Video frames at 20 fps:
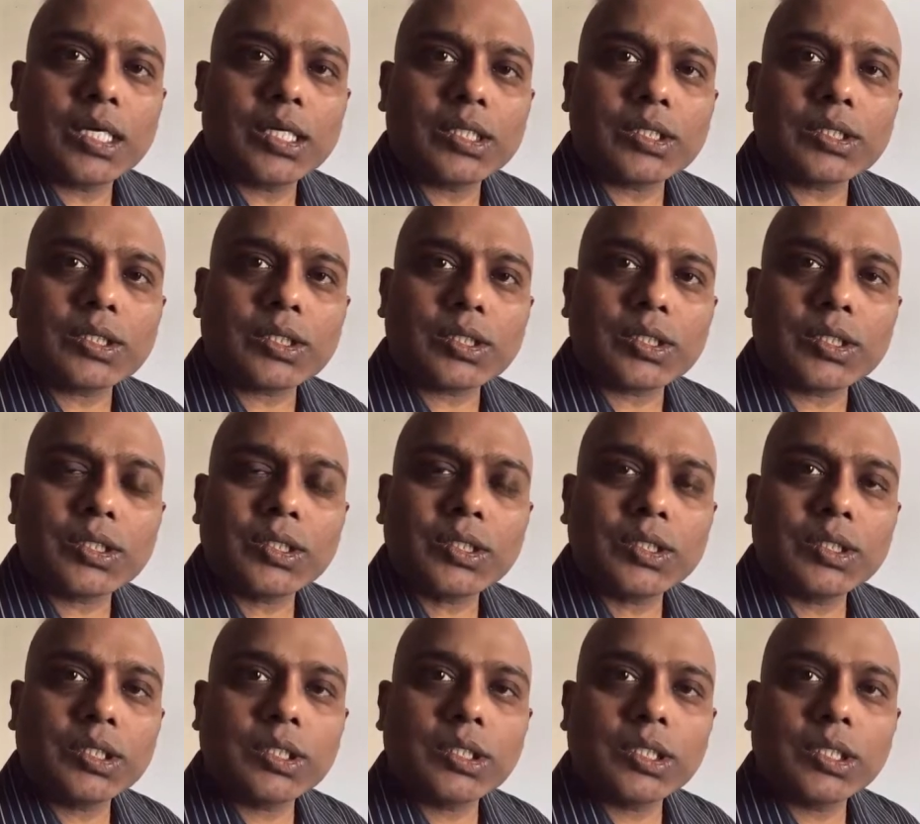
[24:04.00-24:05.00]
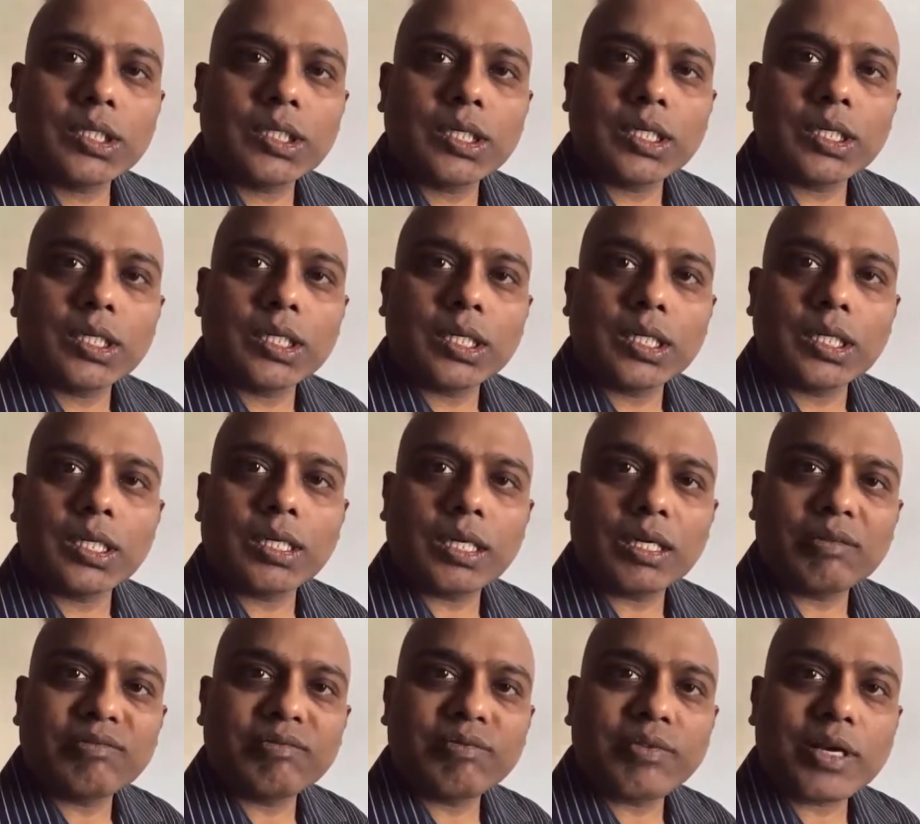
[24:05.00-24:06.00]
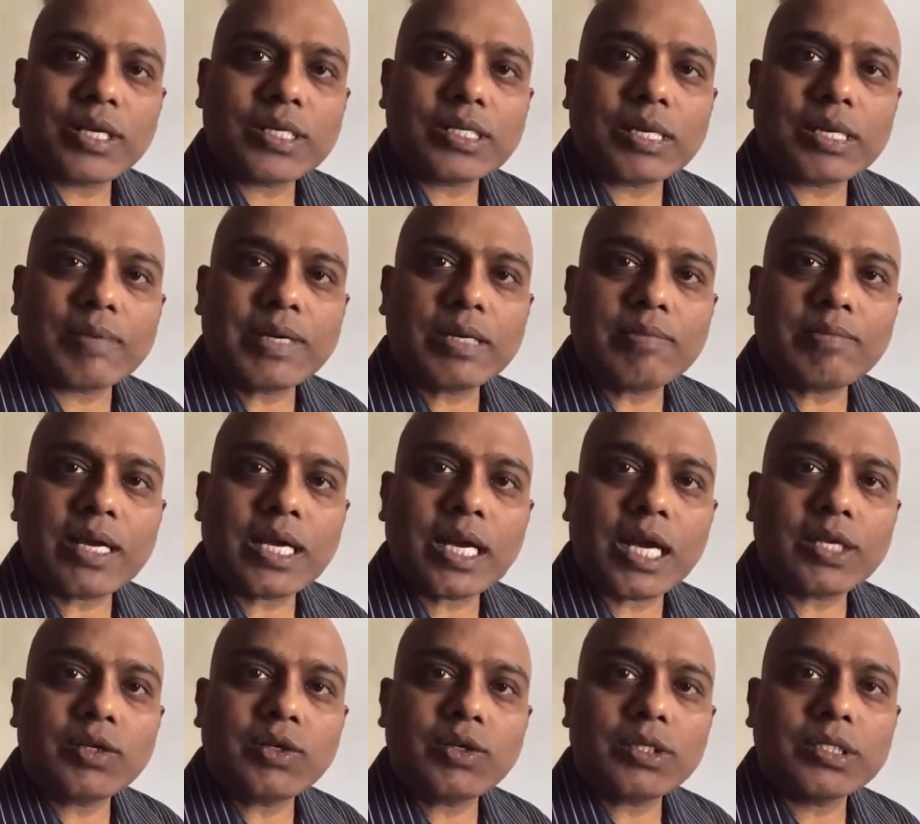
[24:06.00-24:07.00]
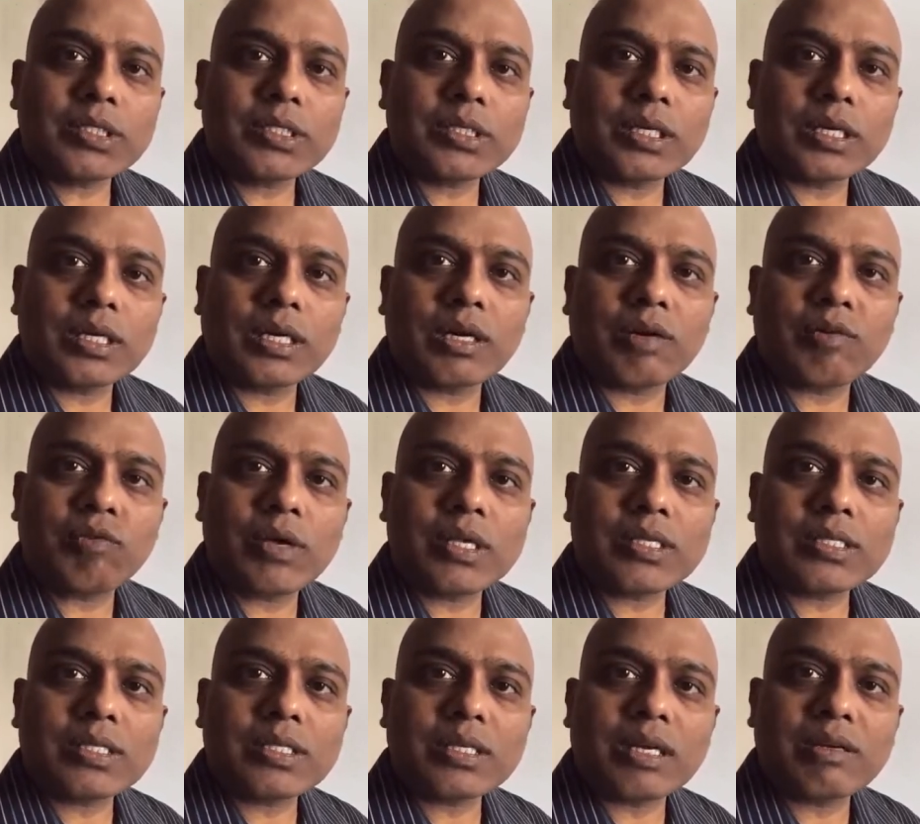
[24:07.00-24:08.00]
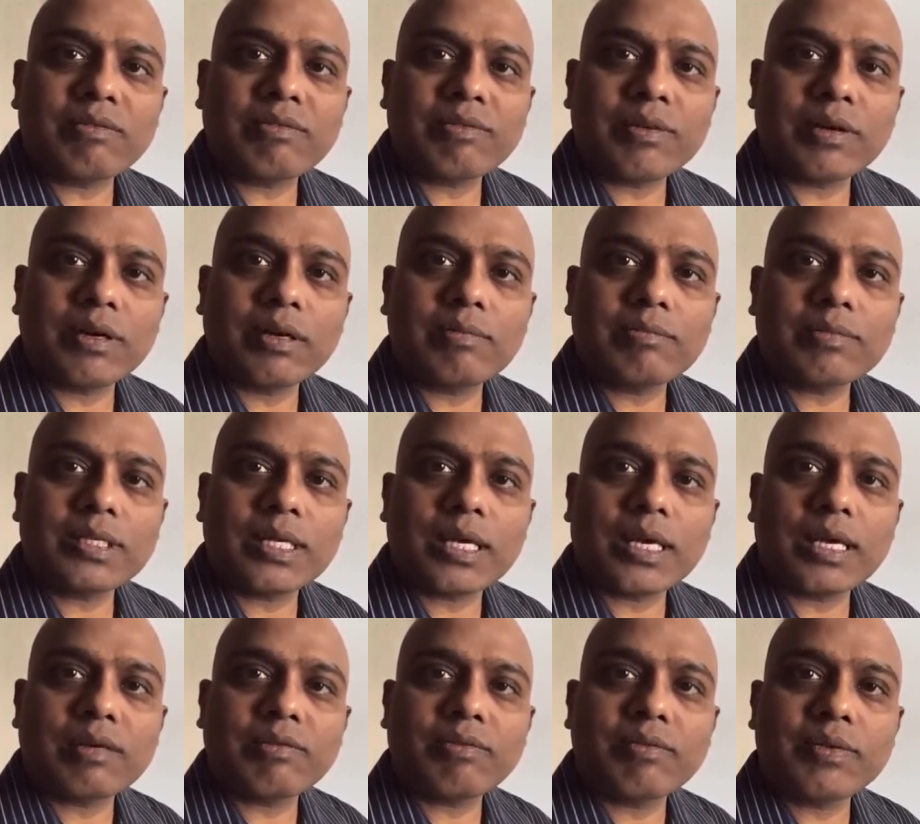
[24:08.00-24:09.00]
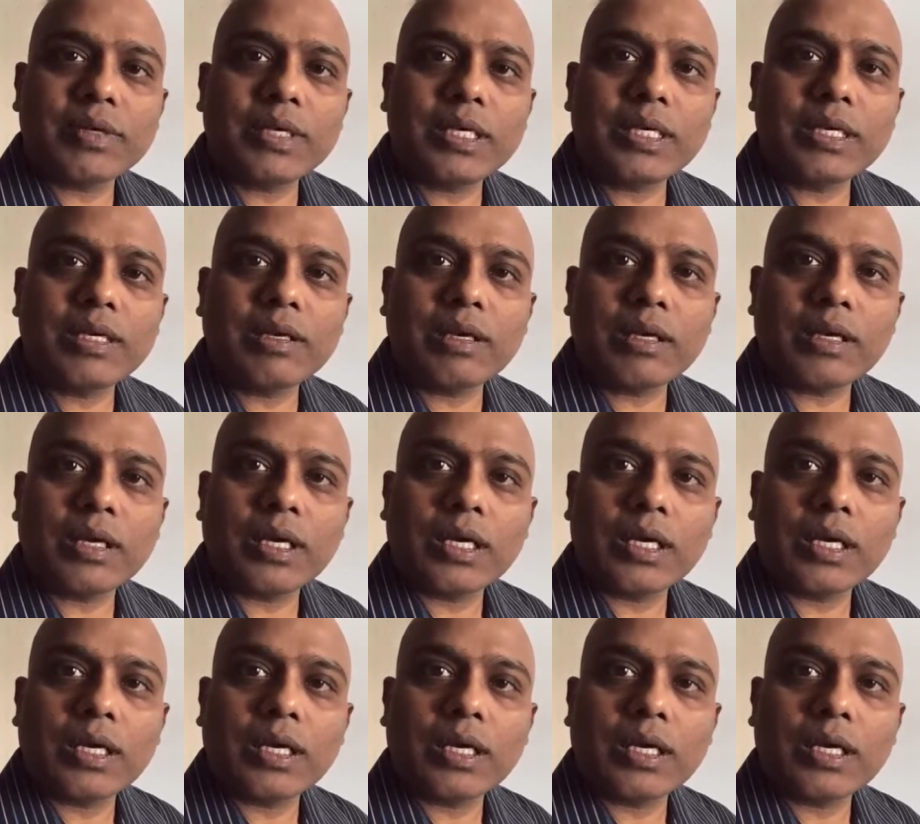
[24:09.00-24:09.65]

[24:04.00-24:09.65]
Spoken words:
So first comment by Ayush, once confirmed that we